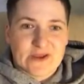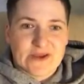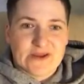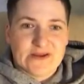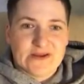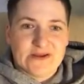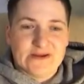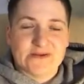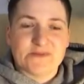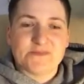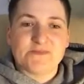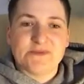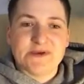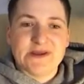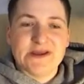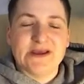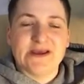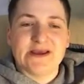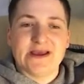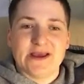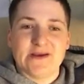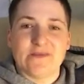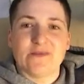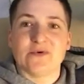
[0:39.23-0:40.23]
is
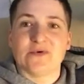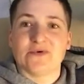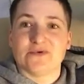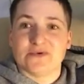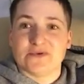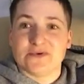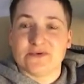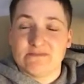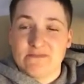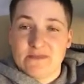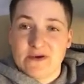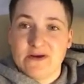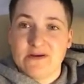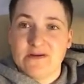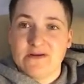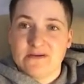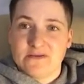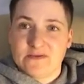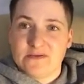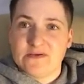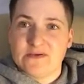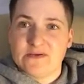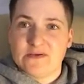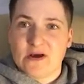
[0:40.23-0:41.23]
being able to
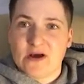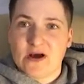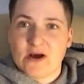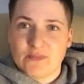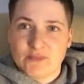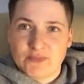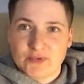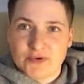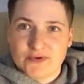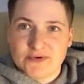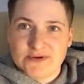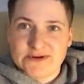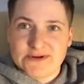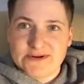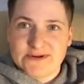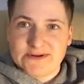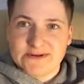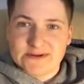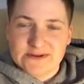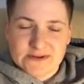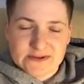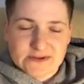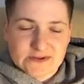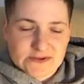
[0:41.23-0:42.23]
manage a bully.
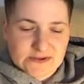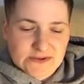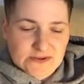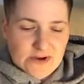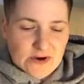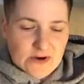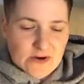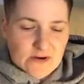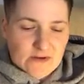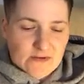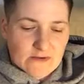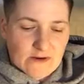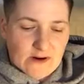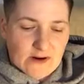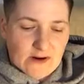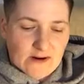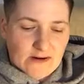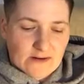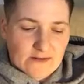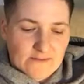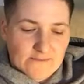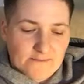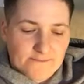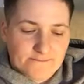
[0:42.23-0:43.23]
So
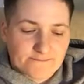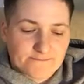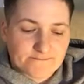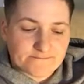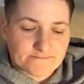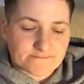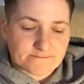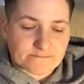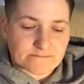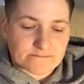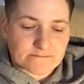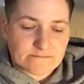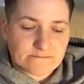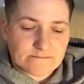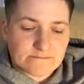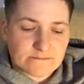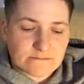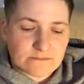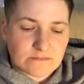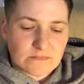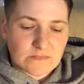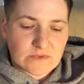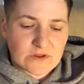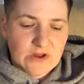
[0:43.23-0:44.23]
um,
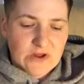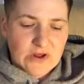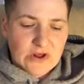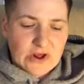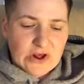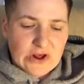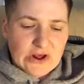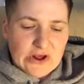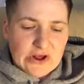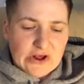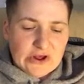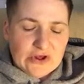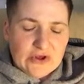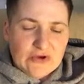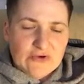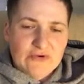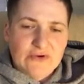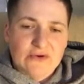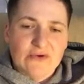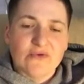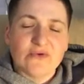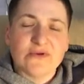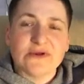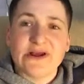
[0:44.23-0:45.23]
you
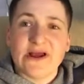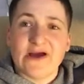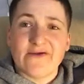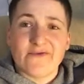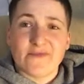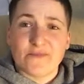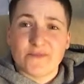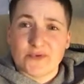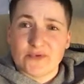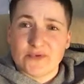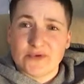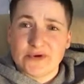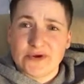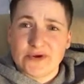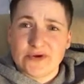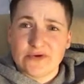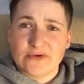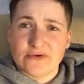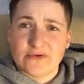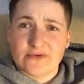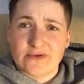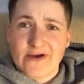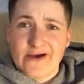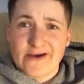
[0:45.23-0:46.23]
can only have a bully in
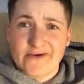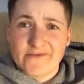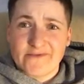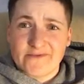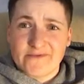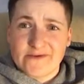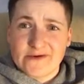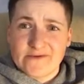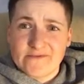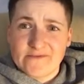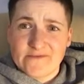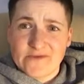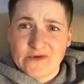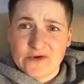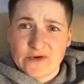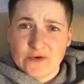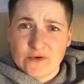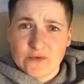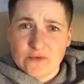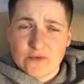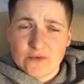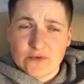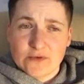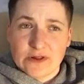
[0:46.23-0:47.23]
your life if
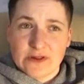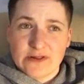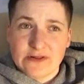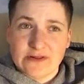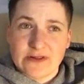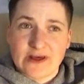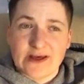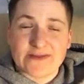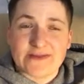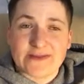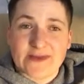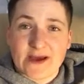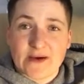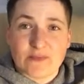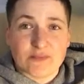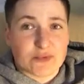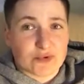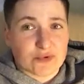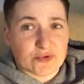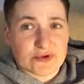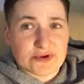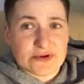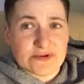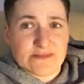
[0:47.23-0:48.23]
you let that
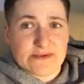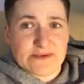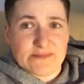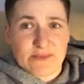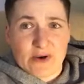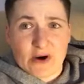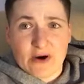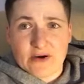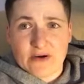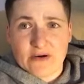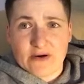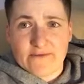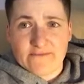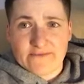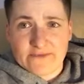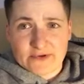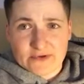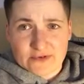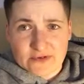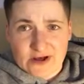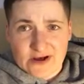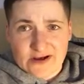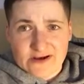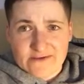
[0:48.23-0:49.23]
bully be part of
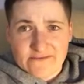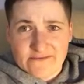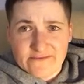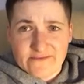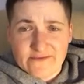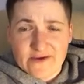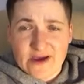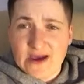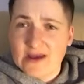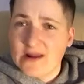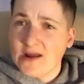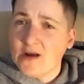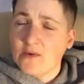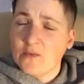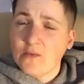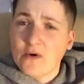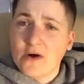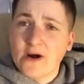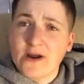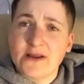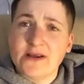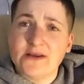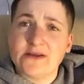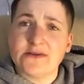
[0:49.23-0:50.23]
your life. And I
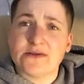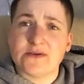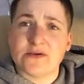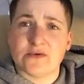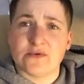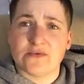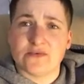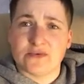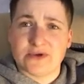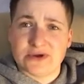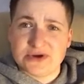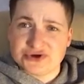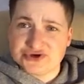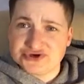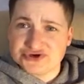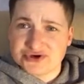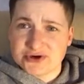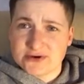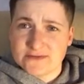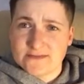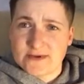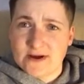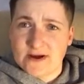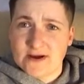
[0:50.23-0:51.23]
wanted to
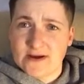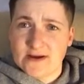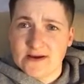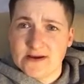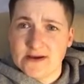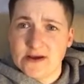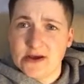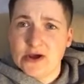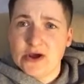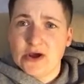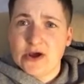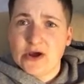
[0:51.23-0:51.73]
reassure my